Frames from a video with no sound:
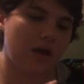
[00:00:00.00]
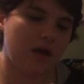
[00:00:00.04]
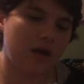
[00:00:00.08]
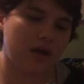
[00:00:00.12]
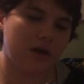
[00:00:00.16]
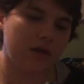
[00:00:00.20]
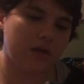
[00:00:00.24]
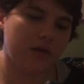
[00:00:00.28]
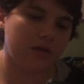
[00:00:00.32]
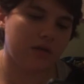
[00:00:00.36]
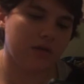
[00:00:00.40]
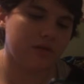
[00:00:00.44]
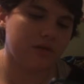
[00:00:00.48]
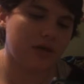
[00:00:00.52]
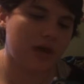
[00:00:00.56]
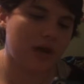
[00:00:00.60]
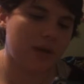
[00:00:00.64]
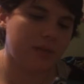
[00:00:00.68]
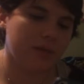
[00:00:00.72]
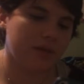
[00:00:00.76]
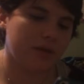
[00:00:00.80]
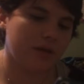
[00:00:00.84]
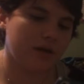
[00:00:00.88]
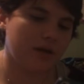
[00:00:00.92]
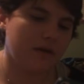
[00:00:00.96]
on our little
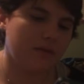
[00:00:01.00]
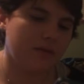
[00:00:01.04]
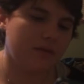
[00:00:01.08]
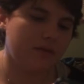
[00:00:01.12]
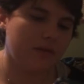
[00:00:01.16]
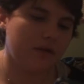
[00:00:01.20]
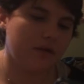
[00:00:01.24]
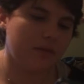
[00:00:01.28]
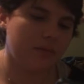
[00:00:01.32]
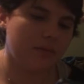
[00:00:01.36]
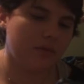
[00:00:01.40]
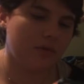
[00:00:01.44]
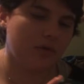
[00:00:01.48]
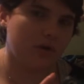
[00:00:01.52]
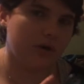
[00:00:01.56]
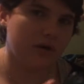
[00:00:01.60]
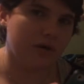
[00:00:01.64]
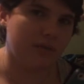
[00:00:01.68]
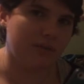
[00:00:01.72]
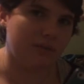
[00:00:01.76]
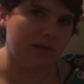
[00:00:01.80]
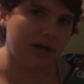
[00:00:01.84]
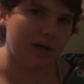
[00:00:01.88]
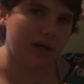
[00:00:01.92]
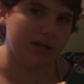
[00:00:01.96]
topic of the
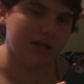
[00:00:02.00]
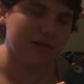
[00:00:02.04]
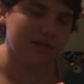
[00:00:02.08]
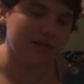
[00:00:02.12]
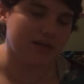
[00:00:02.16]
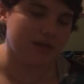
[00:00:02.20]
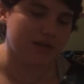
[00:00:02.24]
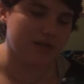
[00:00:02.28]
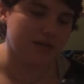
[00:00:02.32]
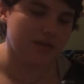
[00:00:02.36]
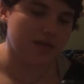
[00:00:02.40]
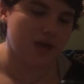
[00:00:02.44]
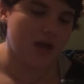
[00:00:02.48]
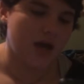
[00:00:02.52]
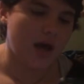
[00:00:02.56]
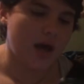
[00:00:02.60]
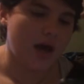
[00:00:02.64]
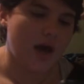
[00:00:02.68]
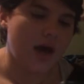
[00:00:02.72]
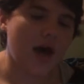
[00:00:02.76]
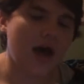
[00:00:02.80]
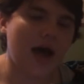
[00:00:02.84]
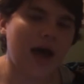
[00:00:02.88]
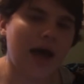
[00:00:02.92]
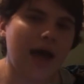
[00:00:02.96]
boredom boxes,
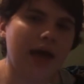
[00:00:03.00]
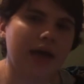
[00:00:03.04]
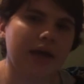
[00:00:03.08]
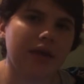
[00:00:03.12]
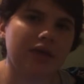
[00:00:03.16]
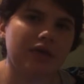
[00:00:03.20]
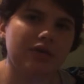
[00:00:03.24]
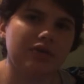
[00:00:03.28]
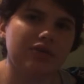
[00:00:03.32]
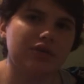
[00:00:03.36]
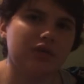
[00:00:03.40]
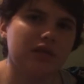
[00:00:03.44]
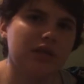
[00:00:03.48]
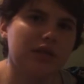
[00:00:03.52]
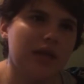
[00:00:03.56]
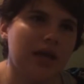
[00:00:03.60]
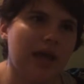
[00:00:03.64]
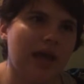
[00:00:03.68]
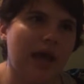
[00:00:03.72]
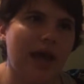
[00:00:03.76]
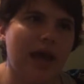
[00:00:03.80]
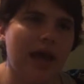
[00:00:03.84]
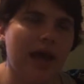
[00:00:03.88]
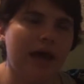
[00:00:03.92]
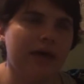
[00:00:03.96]
I usually
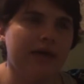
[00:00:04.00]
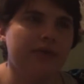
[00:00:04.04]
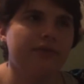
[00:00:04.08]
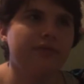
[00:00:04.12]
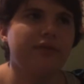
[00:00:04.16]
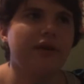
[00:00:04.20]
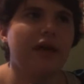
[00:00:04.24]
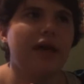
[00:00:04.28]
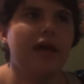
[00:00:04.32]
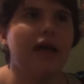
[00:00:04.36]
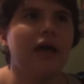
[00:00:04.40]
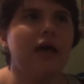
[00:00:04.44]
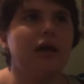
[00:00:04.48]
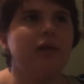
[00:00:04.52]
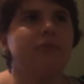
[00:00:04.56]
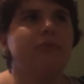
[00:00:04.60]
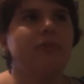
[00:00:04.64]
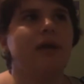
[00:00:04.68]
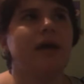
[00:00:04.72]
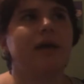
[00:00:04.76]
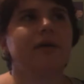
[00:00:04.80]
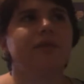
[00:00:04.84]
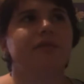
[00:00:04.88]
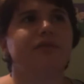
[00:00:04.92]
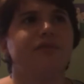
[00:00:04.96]
have on
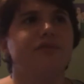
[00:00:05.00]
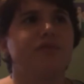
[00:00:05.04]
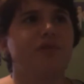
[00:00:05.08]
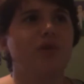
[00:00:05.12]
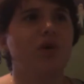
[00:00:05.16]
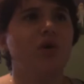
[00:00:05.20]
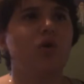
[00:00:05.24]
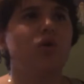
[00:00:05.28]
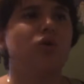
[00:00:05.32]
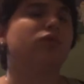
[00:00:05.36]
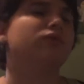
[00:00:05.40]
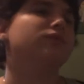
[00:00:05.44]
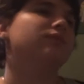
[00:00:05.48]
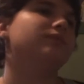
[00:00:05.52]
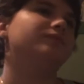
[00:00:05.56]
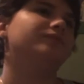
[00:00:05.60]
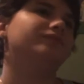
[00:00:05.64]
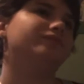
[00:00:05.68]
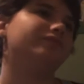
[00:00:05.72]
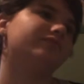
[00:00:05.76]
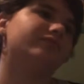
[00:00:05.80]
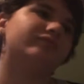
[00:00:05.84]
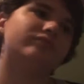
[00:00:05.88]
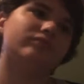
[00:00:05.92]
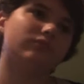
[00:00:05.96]
my phone
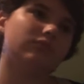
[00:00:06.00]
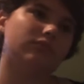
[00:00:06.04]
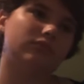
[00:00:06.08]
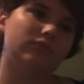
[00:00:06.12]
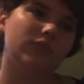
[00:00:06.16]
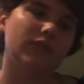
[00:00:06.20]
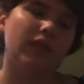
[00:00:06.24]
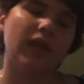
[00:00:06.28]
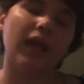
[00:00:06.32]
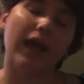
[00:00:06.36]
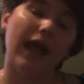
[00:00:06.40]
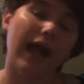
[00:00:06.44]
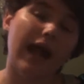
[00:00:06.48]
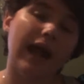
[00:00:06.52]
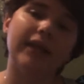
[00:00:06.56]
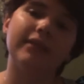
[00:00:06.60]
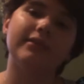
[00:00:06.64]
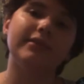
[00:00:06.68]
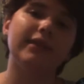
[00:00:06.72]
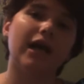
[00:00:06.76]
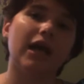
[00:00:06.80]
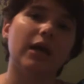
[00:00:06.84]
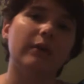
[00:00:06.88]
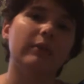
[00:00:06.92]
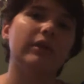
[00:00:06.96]
at a
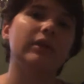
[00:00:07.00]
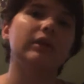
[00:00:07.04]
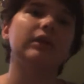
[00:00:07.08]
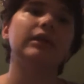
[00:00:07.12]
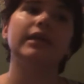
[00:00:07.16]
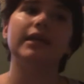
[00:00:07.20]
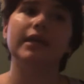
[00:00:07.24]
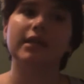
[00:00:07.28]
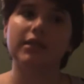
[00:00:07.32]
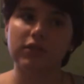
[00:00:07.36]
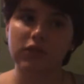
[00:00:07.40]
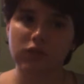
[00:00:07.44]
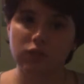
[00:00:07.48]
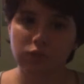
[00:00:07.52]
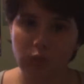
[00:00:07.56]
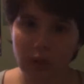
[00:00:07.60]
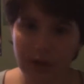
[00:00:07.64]
time at least